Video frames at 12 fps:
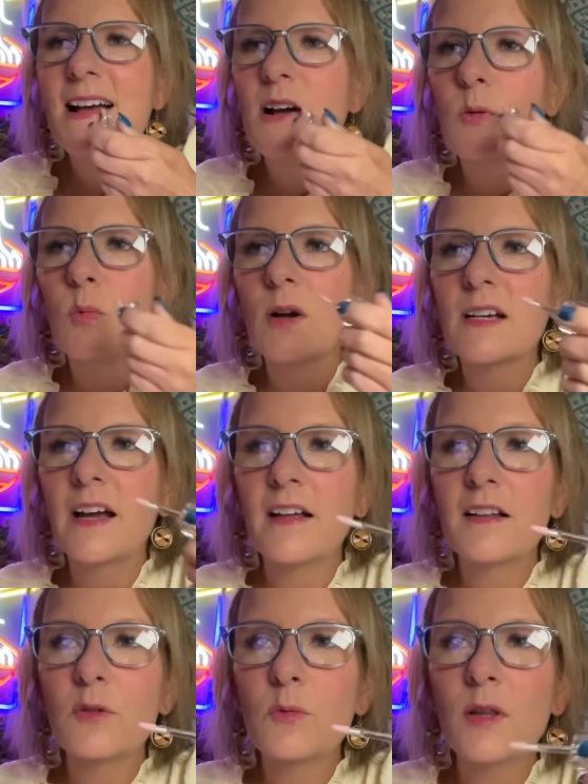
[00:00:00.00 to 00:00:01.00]
what
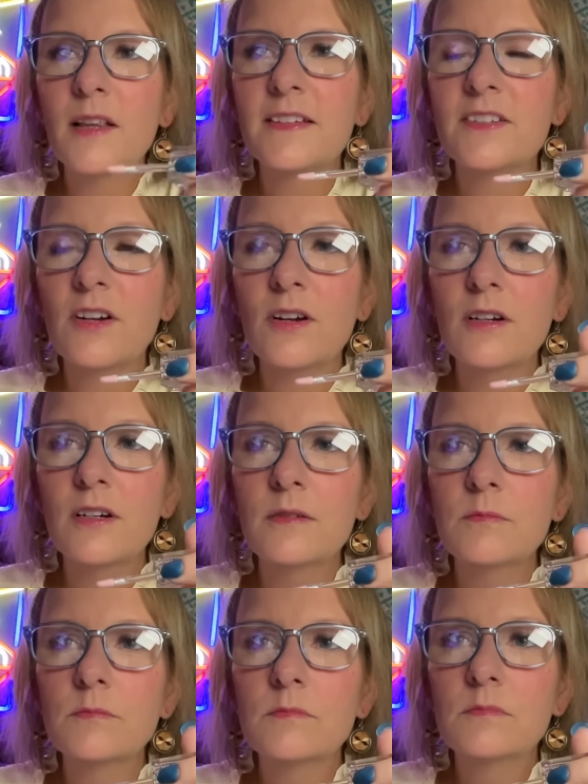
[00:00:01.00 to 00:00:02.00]
color will it
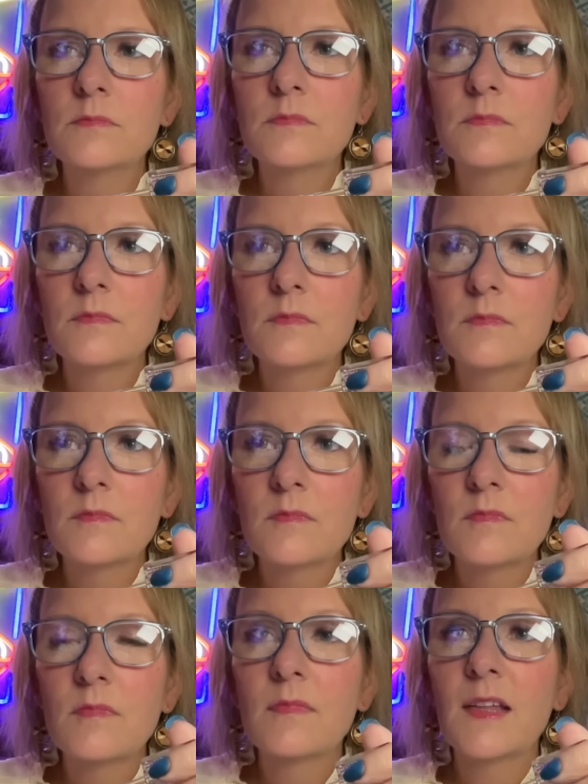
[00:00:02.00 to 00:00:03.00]
turn?
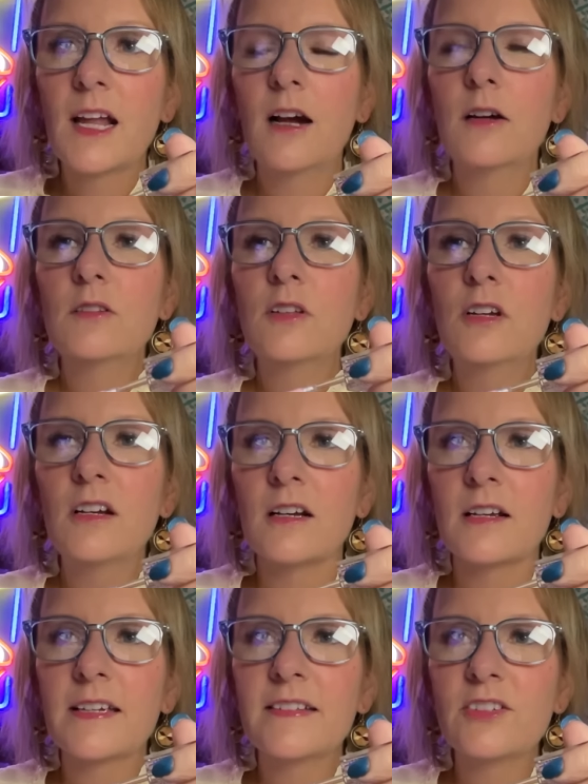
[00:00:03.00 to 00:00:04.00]
Oh,
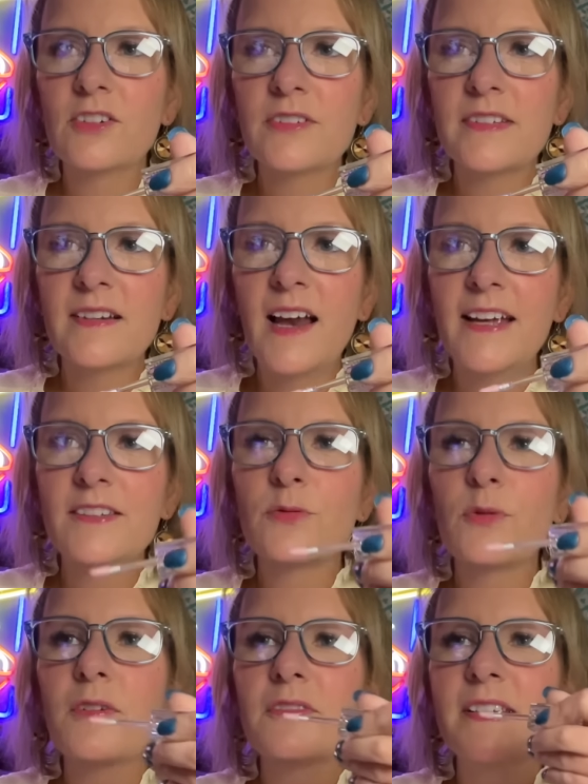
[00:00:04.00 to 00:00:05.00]
look, it turns a nice
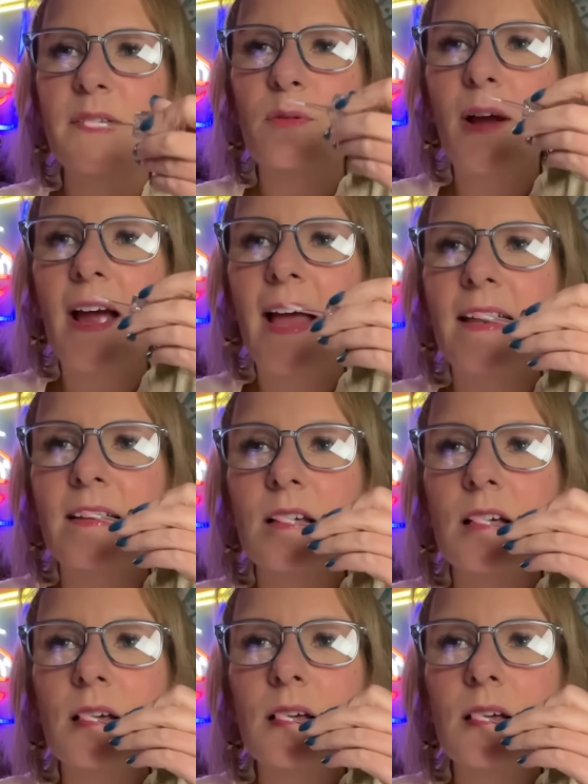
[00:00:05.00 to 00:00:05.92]
rosy red.